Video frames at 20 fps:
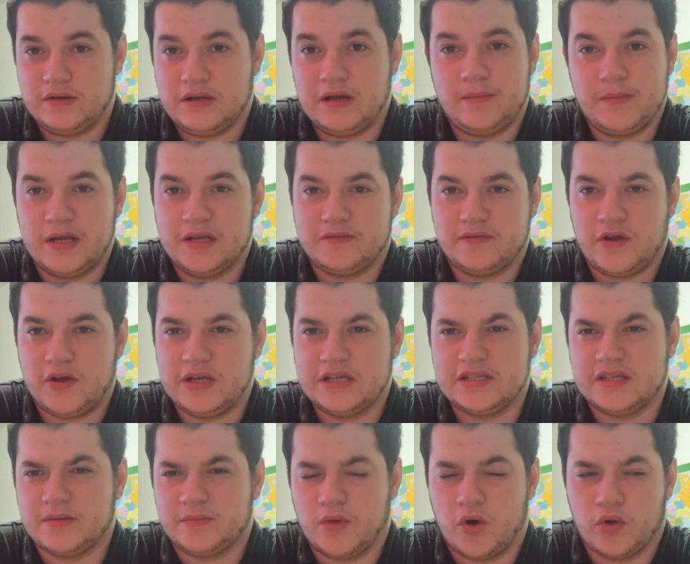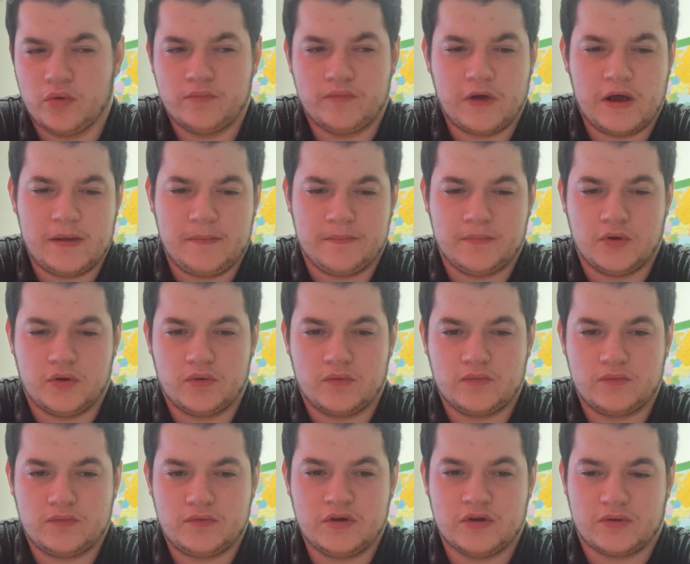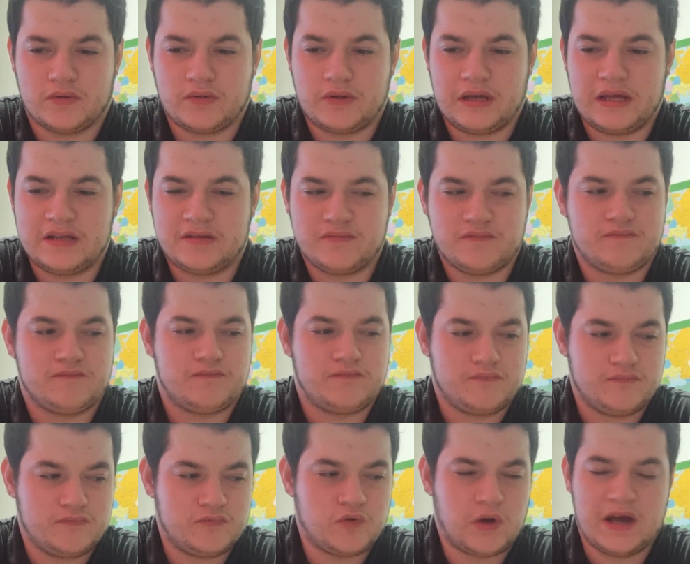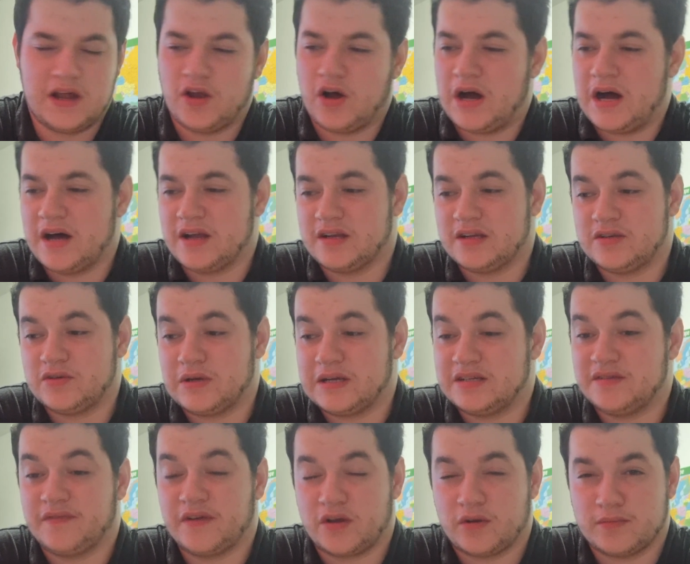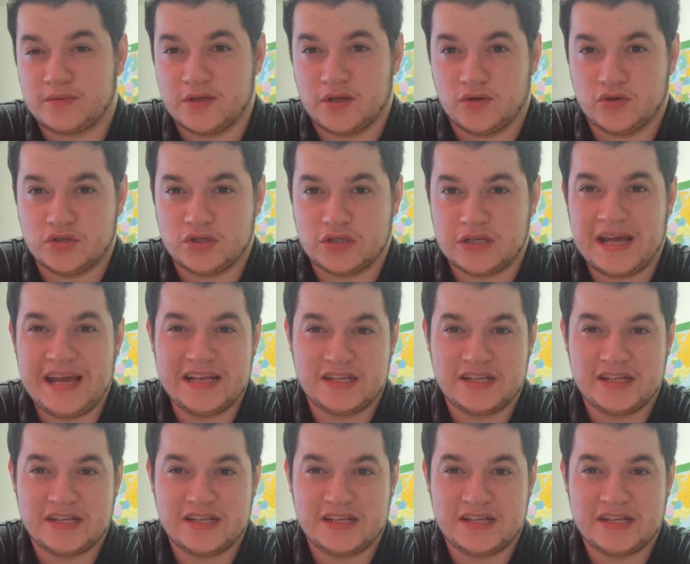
I mean, it's very easy to mourn, right? But, you know, it's quite a lot harder to actually pick up solutions.